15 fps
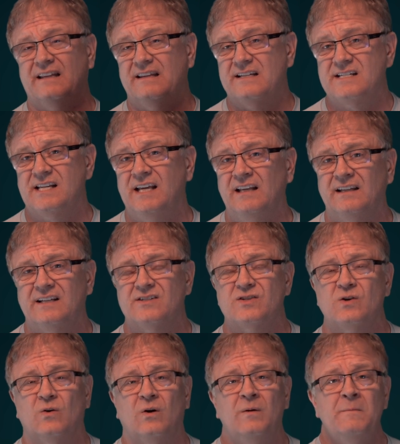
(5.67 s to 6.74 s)
in this healing
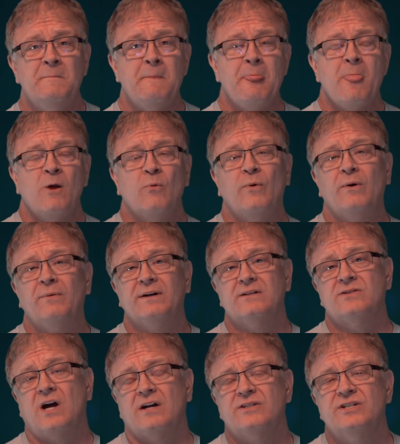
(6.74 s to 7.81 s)
school, we want to
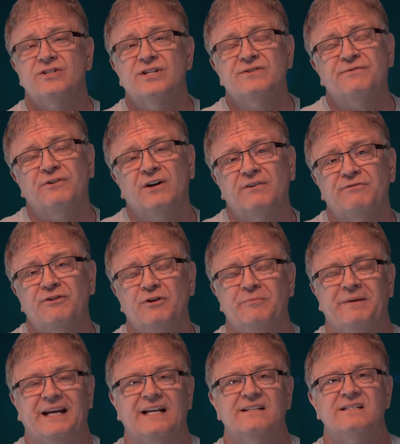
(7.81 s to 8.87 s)
talk to you just for a few
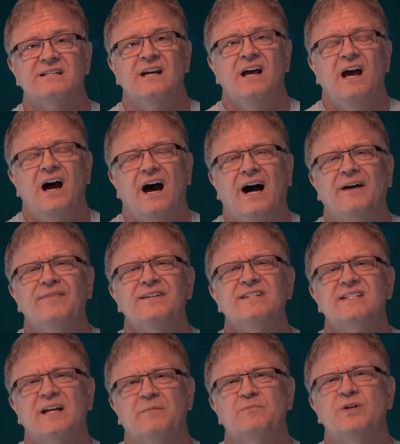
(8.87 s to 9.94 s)
minutes on the
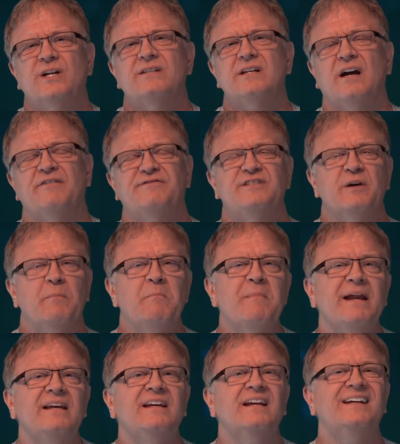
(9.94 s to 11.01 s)
subject of
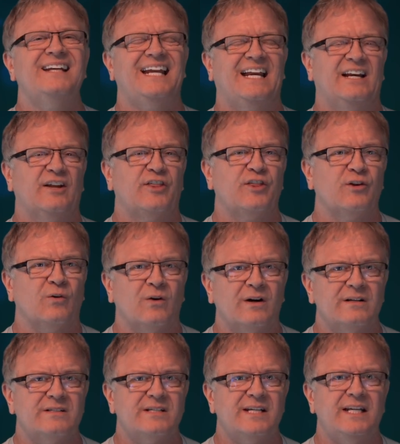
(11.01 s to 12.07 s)
dominion and
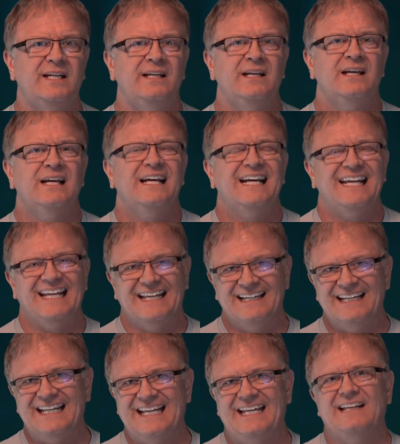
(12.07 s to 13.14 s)
authority
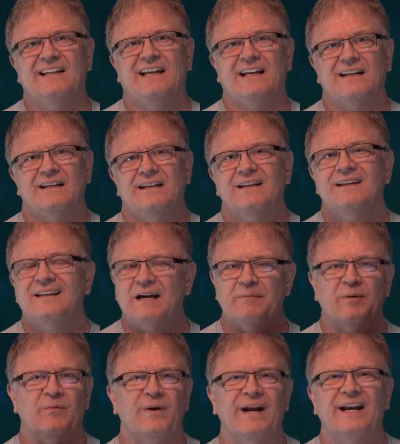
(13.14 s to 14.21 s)
in healing.
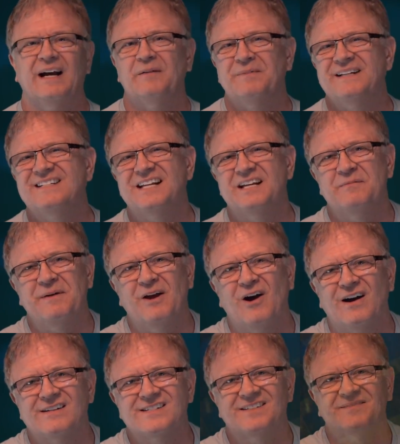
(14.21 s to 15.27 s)
Coming right up. It's going to be
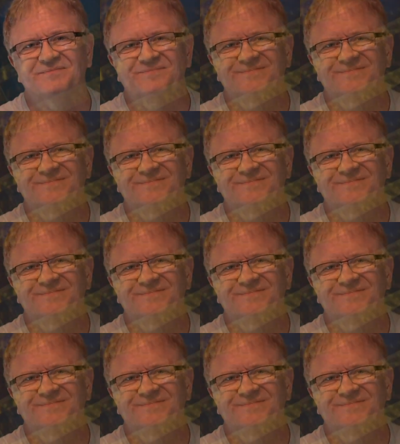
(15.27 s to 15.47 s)
awesome.